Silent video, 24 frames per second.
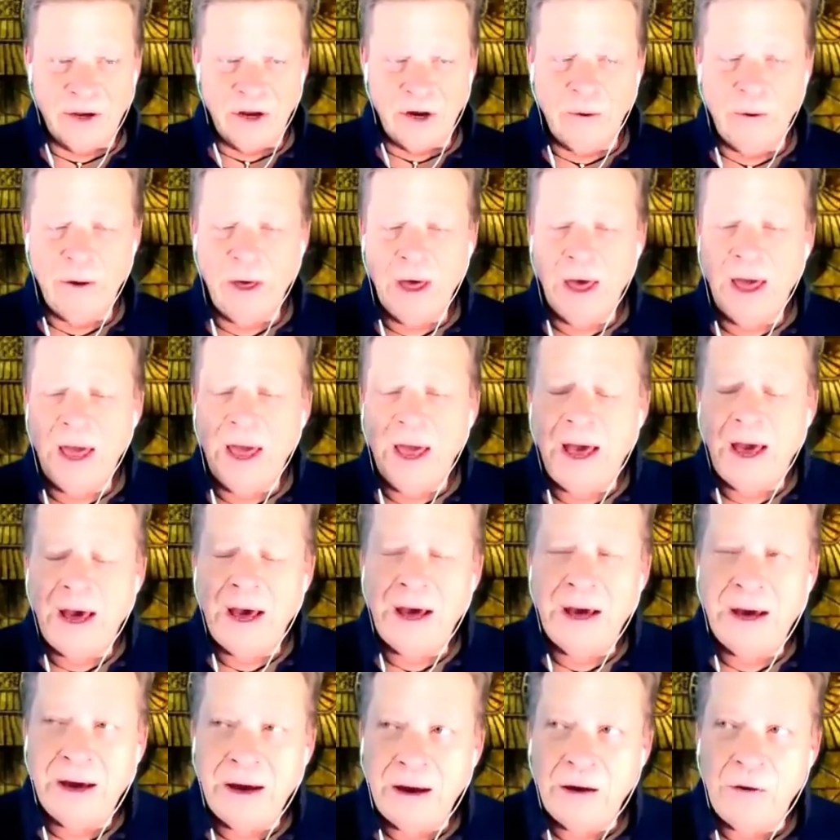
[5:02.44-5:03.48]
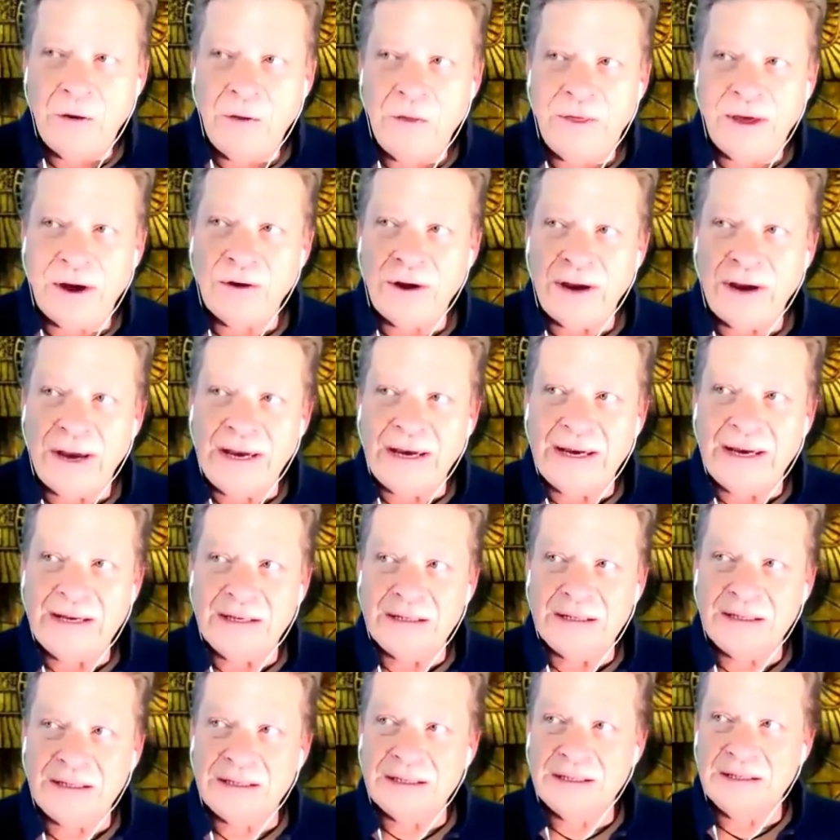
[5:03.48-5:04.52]
know, there
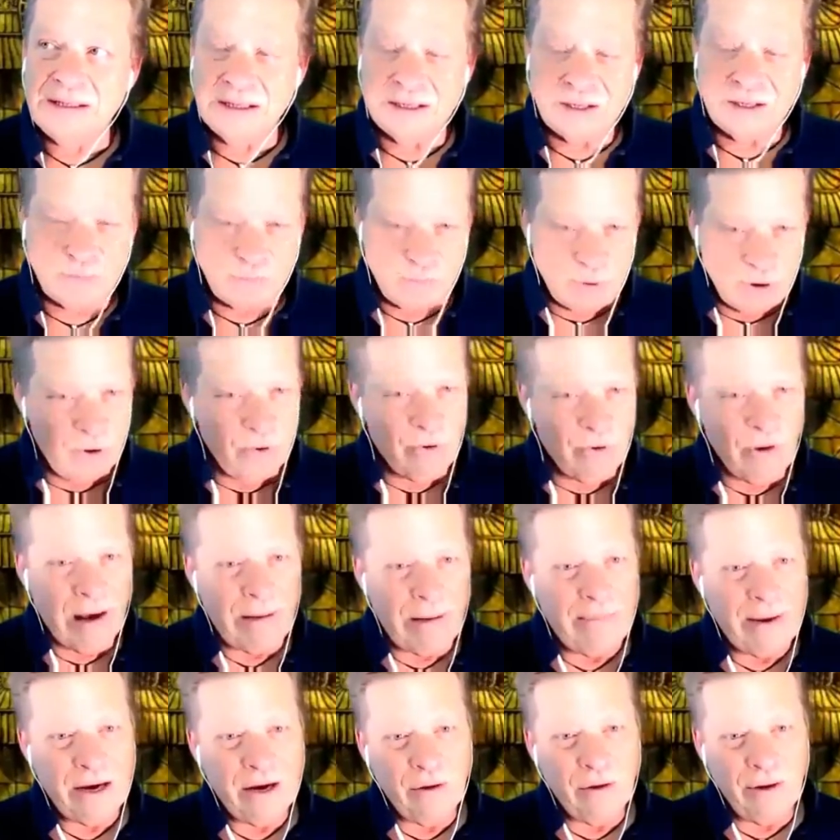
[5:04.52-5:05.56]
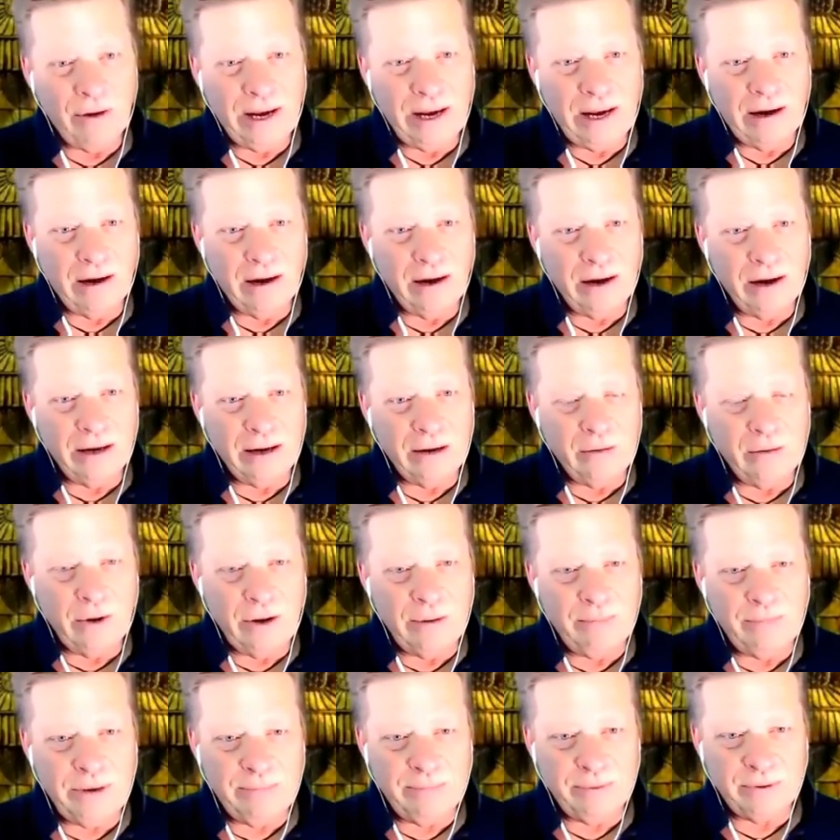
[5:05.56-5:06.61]
is this programming going on, and
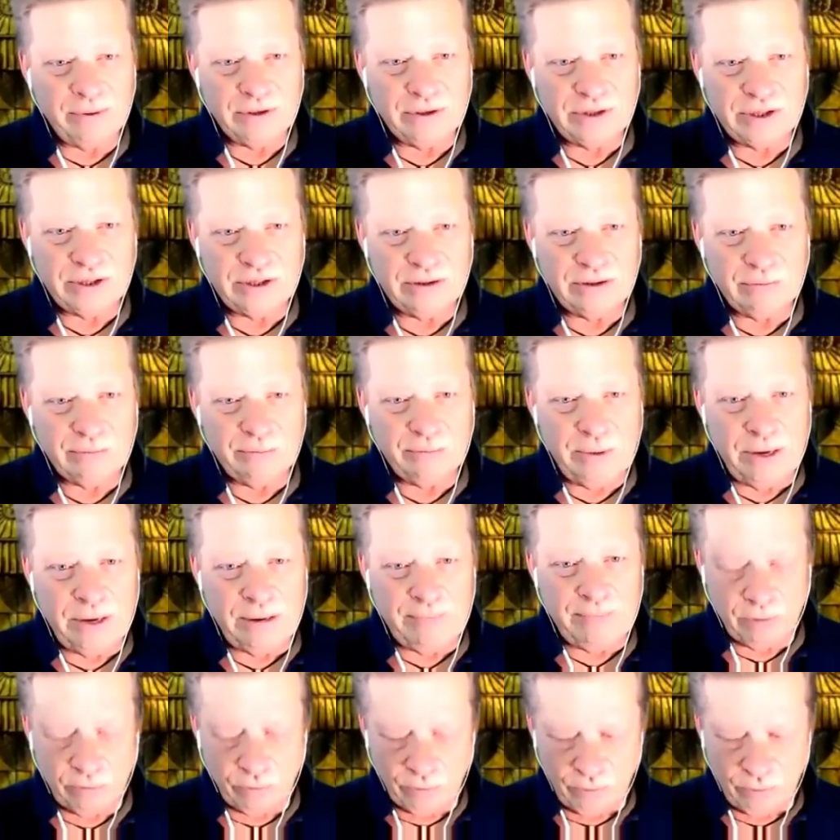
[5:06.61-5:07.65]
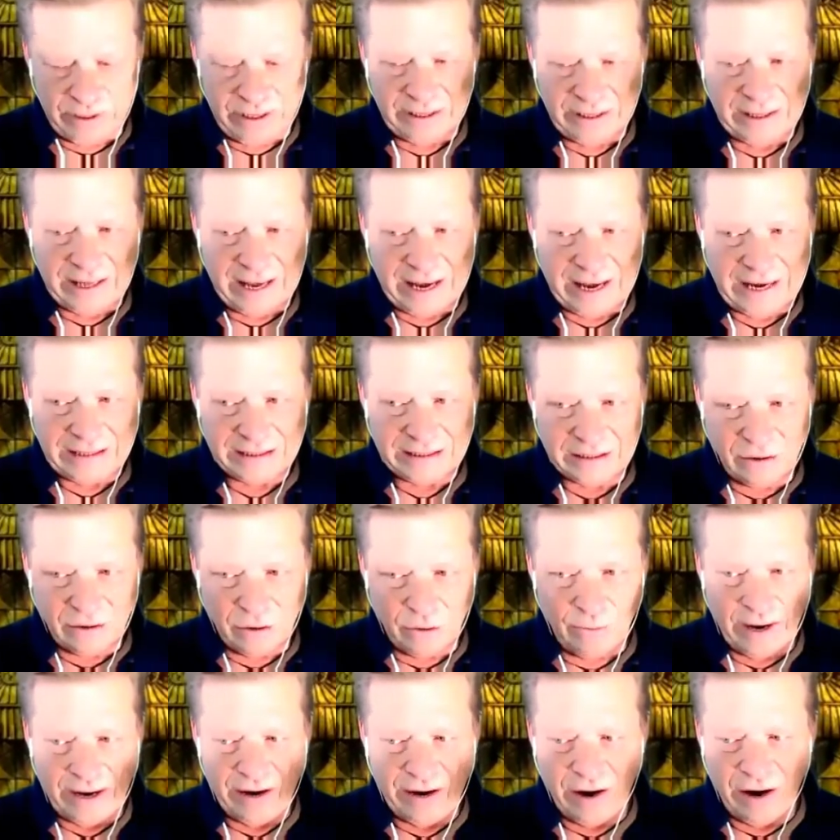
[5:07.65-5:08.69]
when people realize, oh
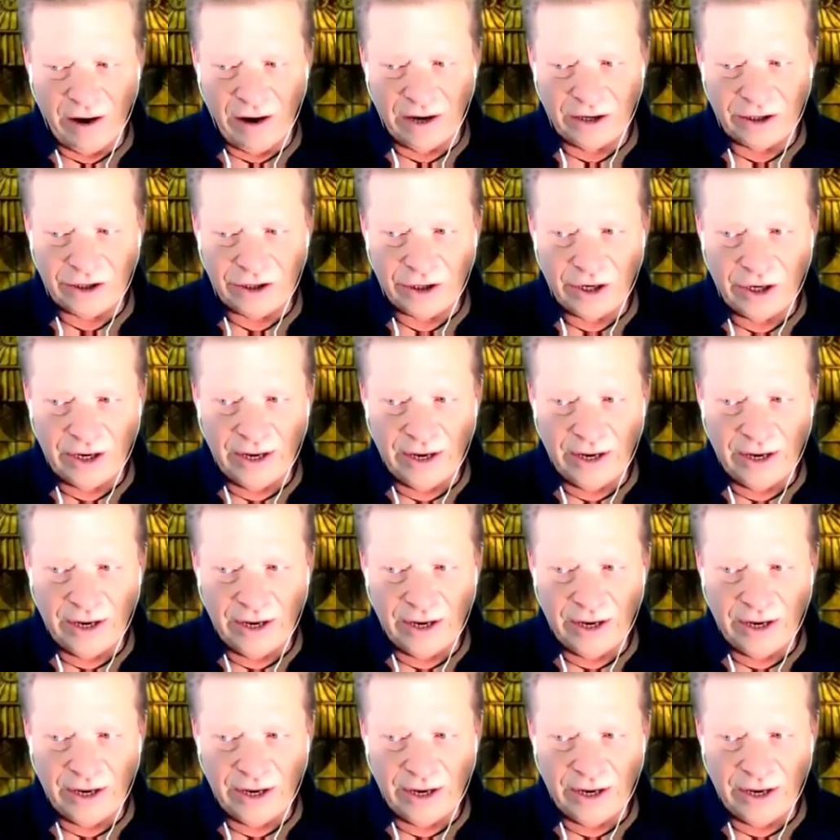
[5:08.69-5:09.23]
my gosh,